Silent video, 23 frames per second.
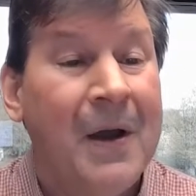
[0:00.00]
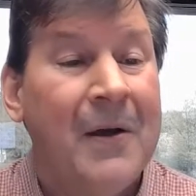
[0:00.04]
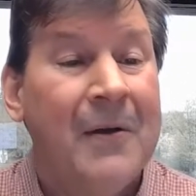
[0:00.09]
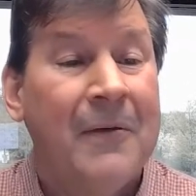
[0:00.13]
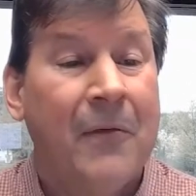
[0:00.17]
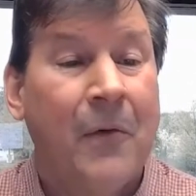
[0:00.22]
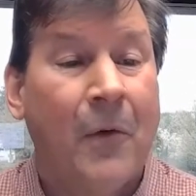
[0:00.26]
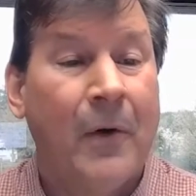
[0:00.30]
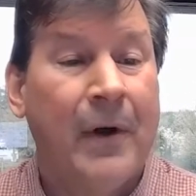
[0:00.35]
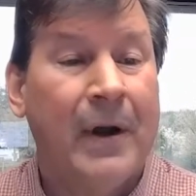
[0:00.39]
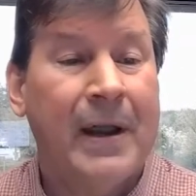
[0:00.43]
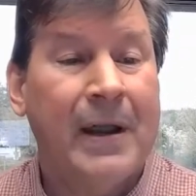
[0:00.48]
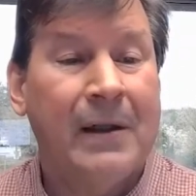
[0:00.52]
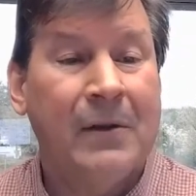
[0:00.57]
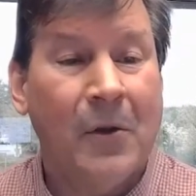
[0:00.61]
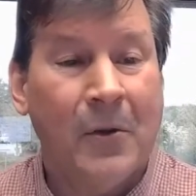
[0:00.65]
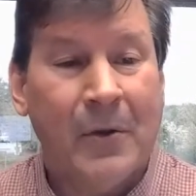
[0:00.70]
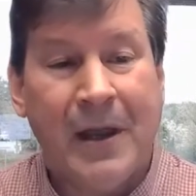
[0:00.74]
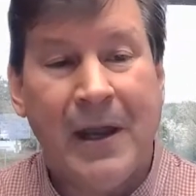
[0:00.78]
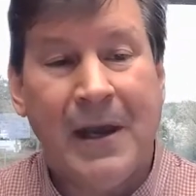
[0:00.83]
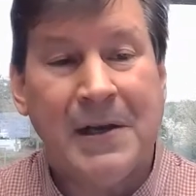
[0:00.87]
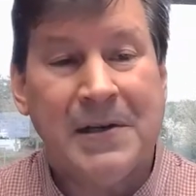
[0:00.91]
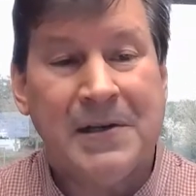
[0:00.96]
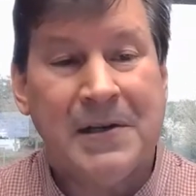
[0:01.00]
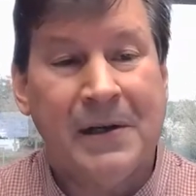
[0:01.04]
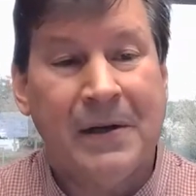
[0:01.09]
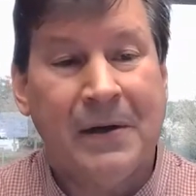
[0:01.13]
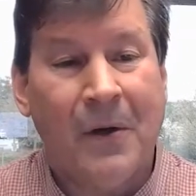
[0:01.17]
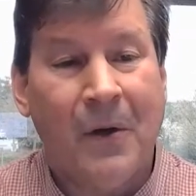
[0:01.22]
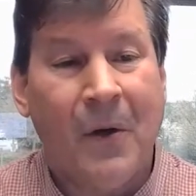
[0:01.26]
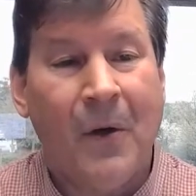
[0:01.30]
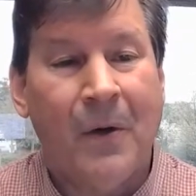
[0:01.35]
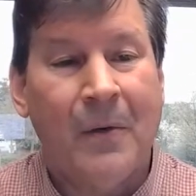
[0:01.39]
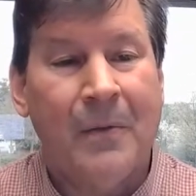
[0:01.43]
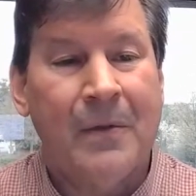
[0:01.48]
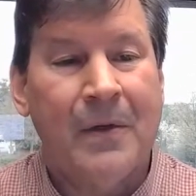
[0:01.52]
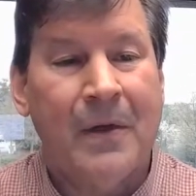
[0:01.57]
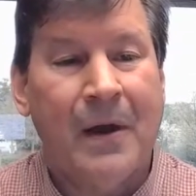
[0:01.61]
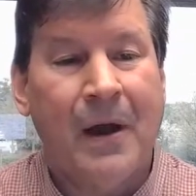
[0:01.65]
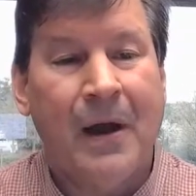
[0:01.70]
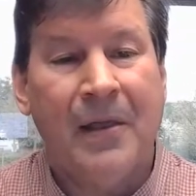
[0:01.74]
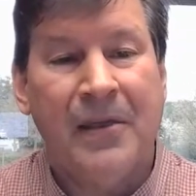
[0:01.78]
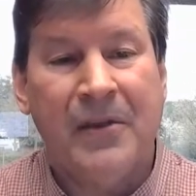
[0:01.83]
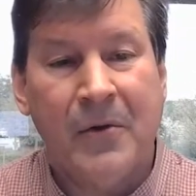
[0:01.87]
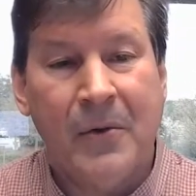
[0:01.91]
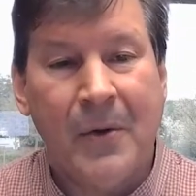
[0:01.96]
for a location
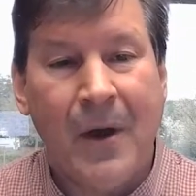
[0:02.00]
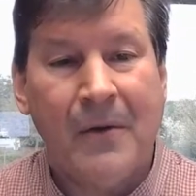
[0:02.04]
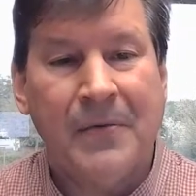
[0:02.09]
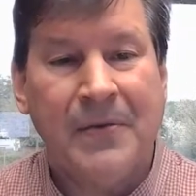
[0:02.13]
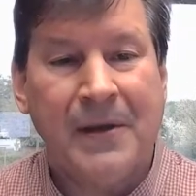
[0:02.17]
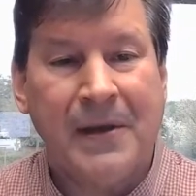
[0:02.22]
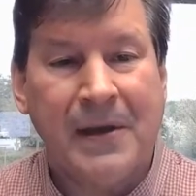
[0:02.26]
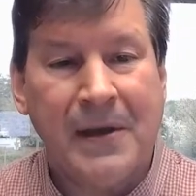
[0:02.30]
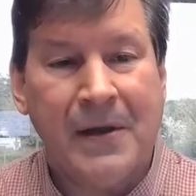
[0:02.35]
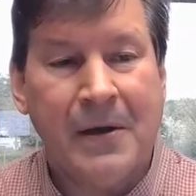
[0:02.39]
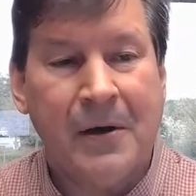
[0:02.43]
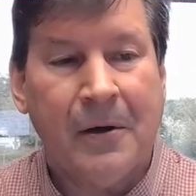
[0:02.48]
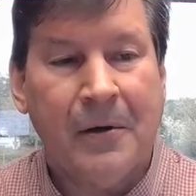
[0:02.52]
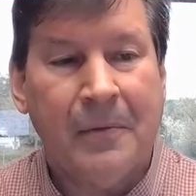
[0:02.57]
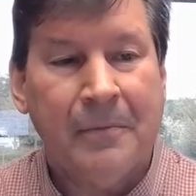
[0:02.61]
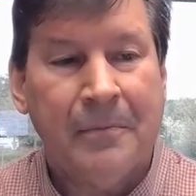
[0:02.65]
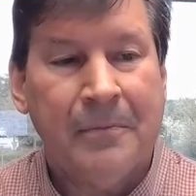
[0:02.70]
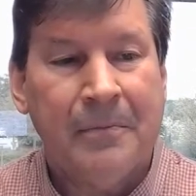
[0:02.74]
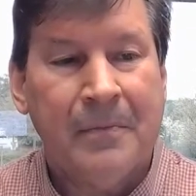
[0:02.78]
throughout the year.